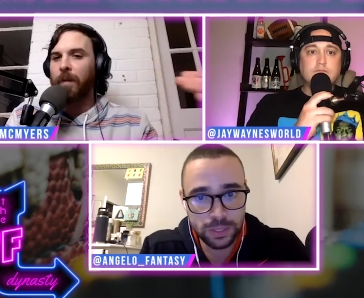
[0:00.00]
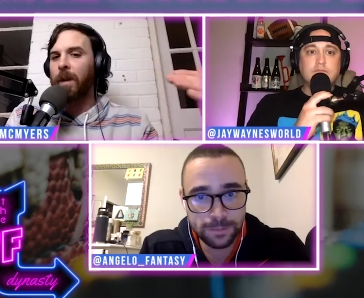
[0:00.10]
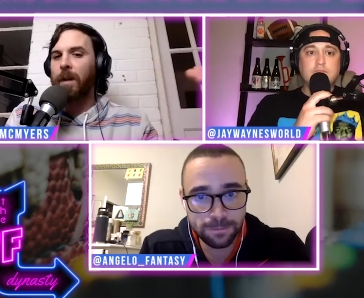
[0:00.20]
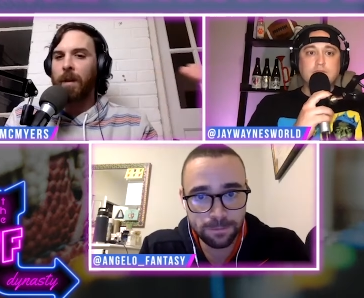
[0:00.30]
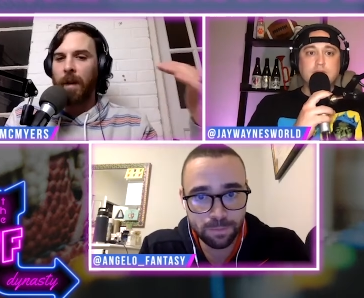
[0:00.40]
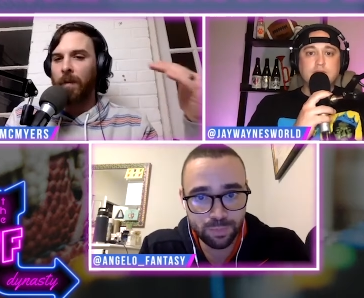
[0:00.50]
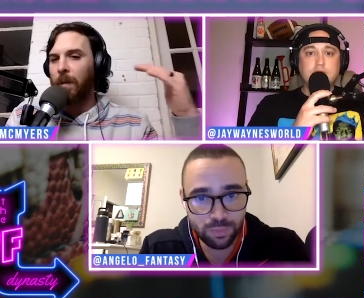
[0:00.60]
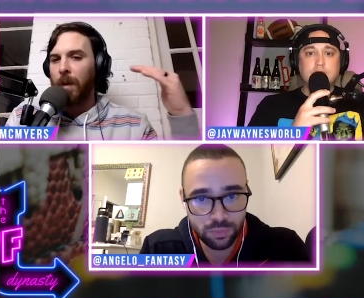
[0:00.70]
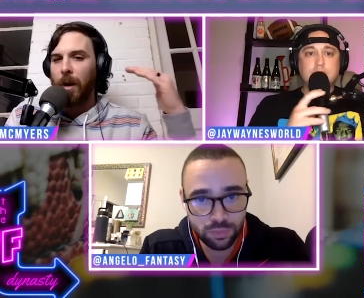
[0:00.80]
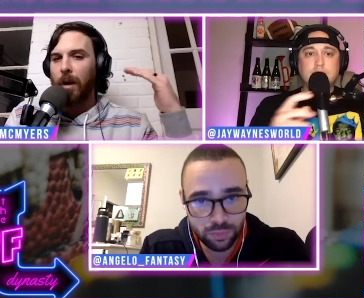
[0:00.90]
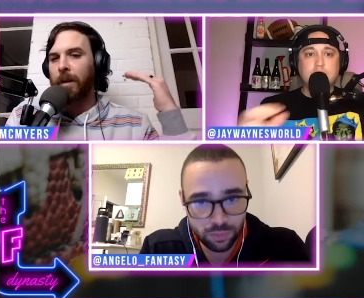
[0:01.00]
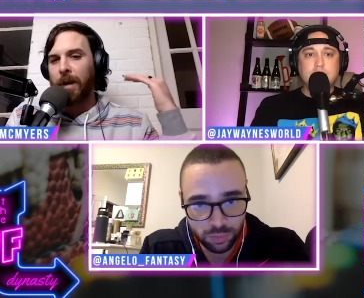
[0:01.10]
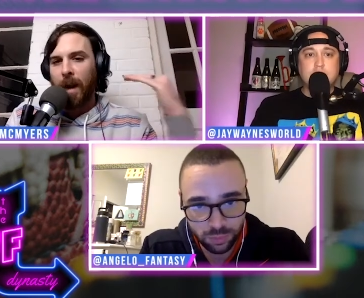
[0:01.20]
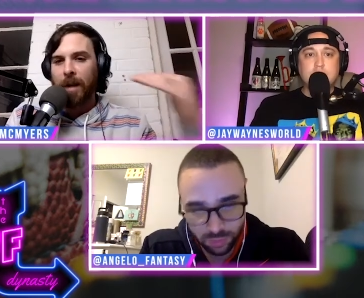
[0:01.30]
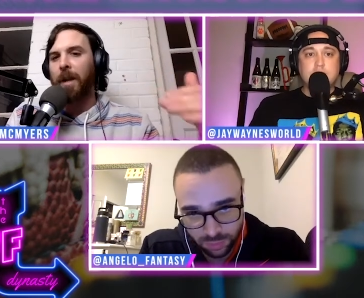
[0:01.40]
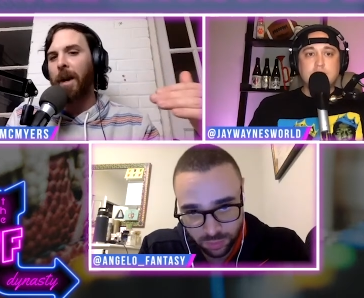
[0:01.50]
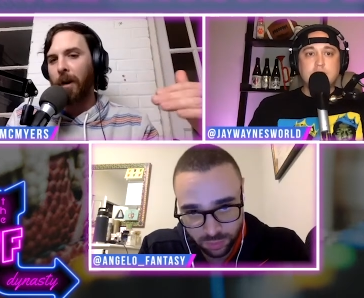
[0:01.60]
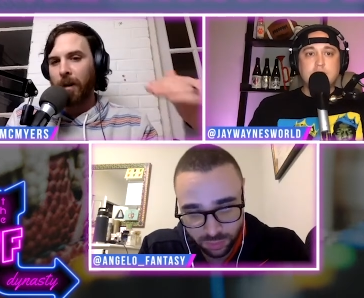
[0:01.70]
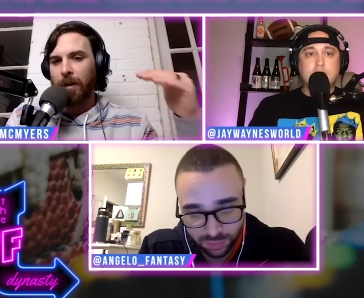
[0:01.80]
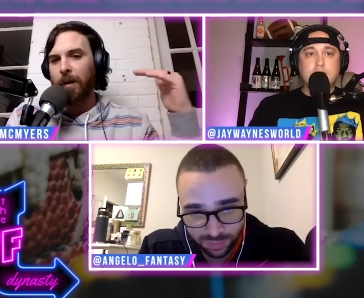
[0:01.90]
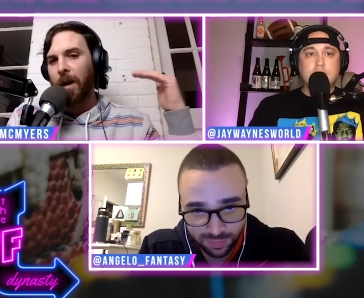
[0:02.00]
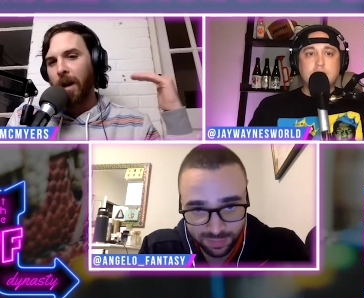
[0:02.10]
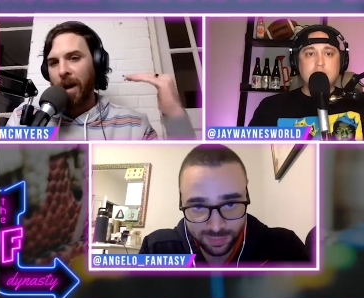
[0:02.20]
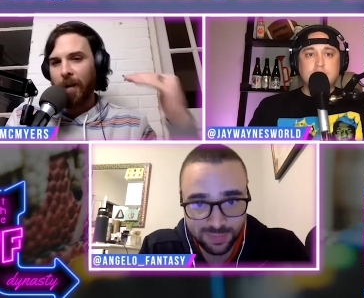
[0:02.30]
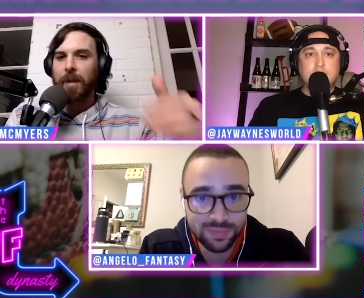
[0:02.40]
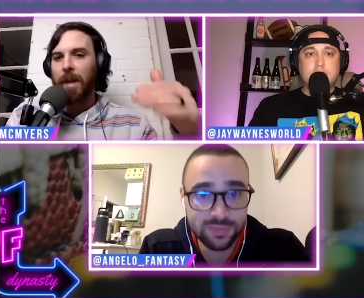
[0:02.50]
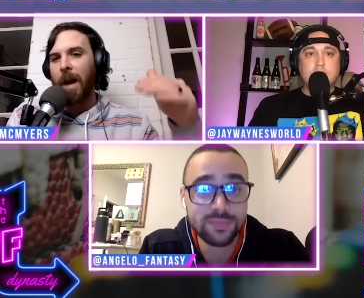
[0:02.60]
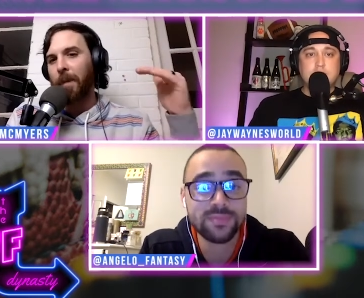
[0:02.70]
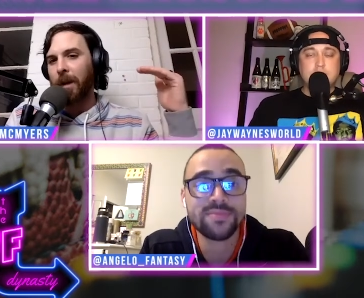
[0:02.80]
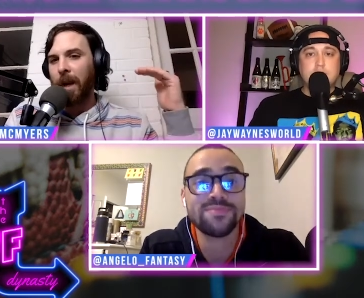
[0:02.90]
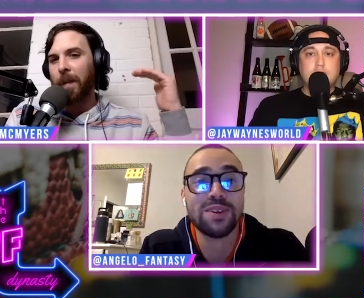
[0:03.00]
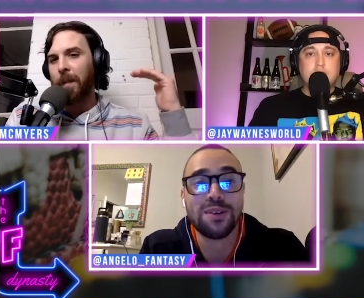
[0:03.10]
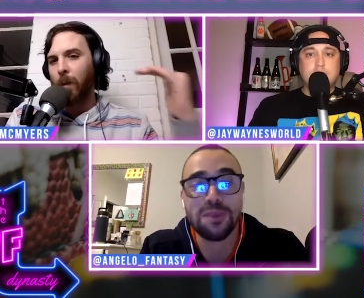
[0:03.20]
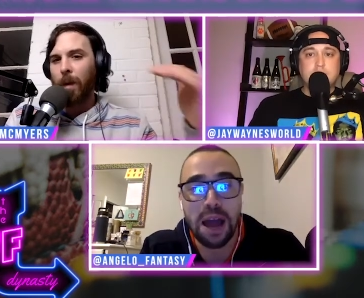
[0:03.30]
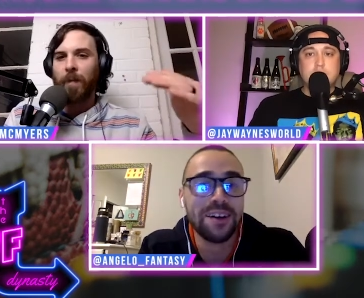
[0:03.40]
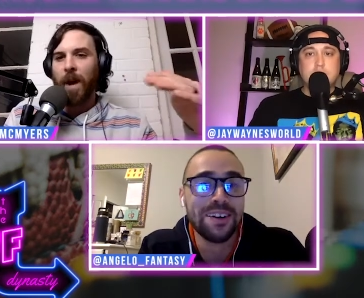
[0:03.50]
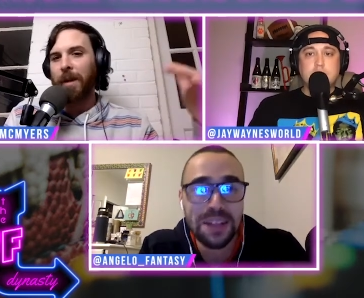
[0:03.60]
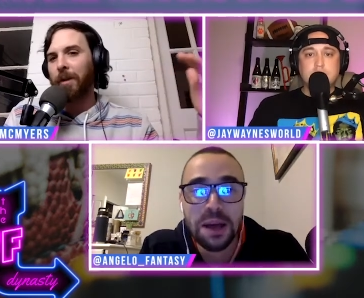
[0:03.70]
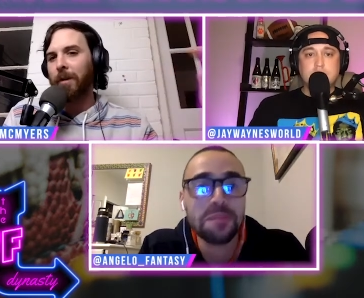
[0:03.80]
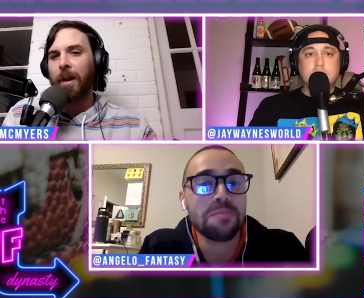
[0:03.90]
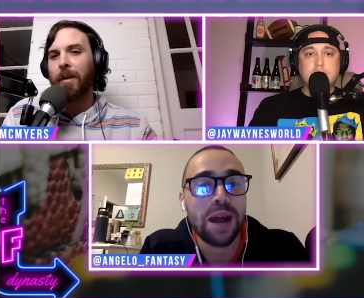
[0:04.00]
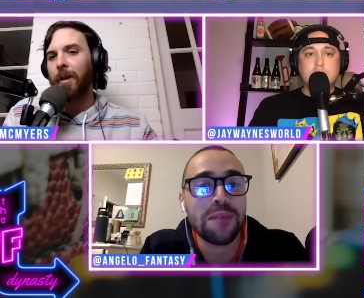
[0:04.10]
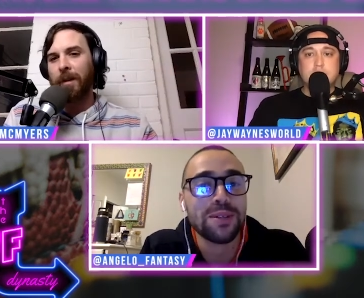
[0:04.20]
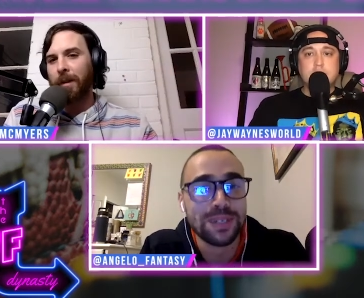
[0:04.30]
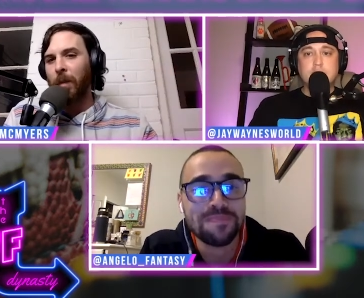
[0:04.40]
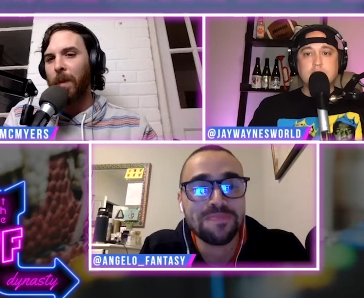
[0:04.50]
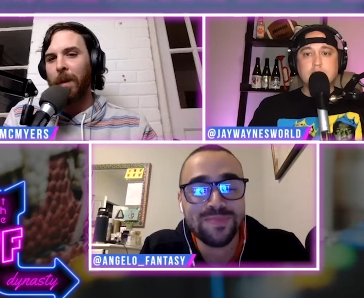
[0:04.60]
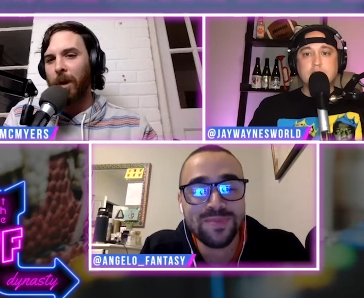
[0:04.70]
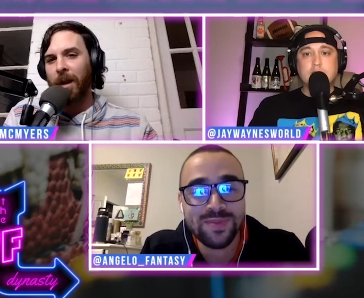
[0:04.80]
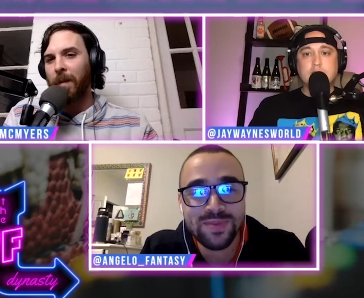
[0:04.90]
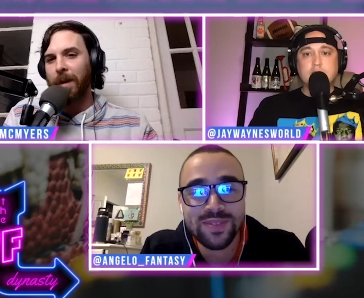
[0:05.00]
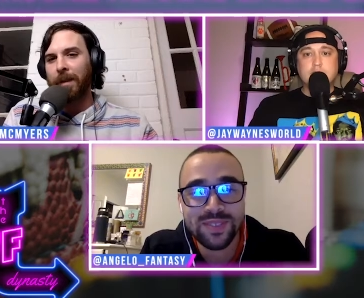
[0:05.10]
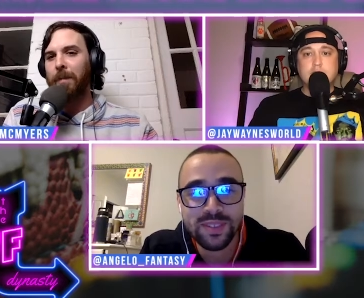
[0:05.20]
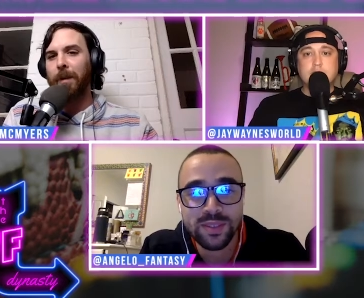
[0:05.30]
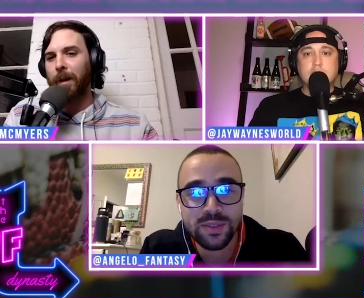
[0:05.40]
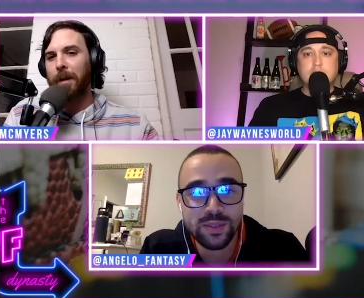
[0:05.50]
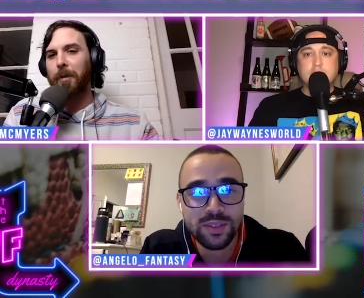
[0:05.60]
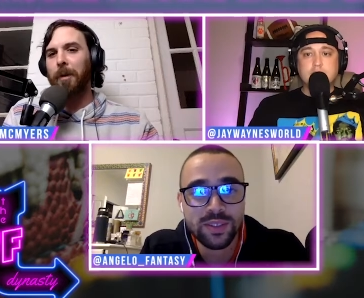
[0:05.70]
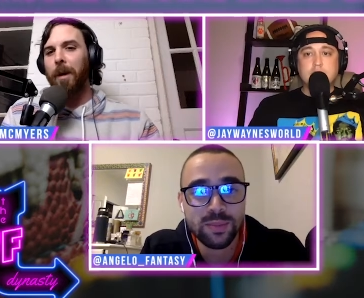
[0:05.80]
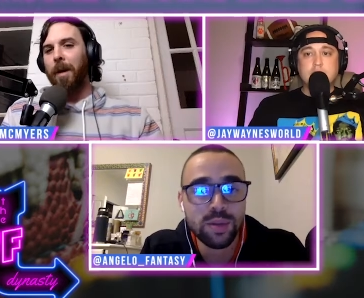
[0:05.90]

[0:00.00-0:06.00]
Speaker 1: given it, given the ball to Najee Harris every snap of the game in one fashion or another. Probably. And still been one of the best teams in the country.